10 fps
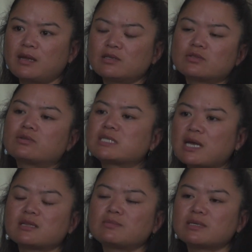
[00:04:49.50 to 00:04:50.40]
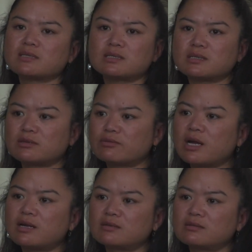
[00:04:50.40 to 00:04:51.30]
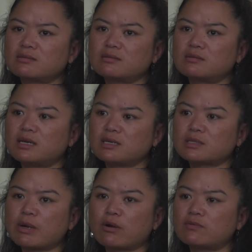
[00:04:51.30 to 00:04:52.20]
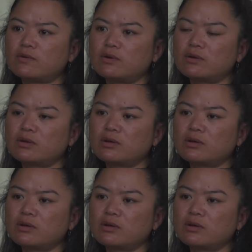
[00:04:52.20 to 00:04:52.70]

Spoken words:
So exactly because it's a threat that it's powerful.